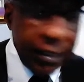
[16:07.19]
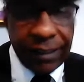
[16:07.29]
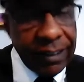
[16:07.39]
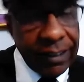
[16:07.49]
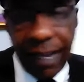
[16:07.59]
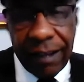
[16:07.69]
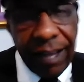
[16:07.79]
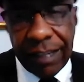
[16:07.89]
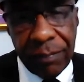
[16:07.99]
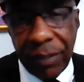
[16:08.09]
Because
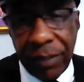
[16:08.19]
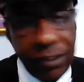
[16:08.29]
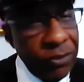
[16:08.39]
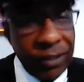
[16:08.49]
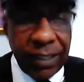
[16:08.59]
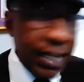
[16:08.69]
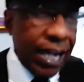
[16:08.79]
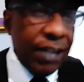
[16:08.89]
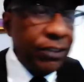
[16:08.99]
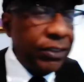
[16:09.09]
I could be doing
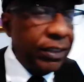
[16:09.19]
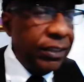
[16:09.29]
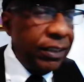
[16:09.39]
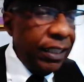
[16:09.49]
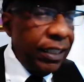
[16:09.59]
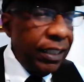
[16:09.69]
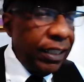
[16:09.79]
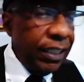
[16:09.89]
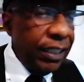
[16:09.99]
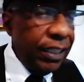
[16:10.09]
1,000
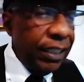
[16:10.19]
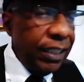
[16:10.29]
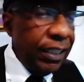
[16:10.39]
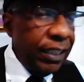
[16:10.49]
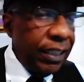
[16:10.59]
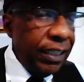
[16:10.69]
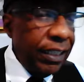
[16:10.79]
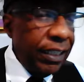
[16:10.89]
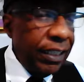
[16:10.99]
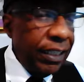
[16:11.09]
and
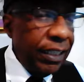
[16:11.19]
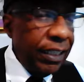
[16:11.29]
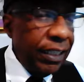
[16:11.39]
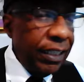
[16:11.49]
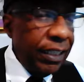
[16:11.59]
other things